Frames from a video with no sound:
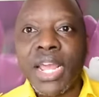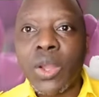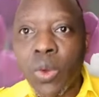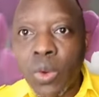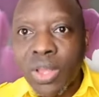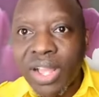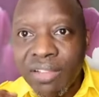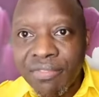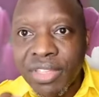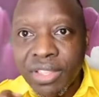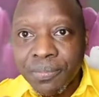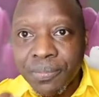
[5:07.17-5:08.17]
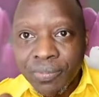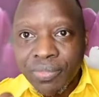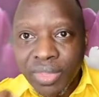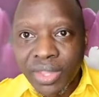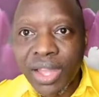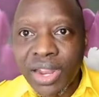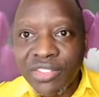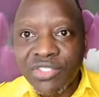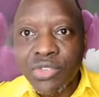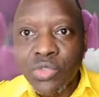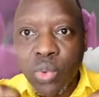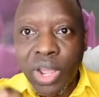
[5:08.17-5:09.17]
They are all having
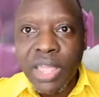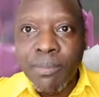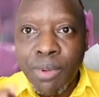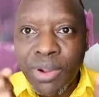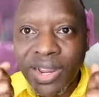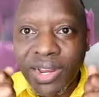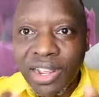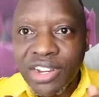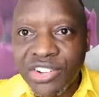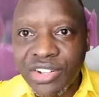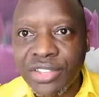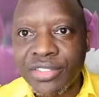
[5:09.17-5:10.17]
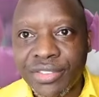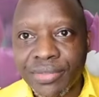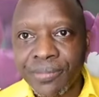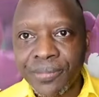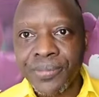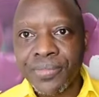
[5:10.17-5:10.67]
guns, tribal clashes.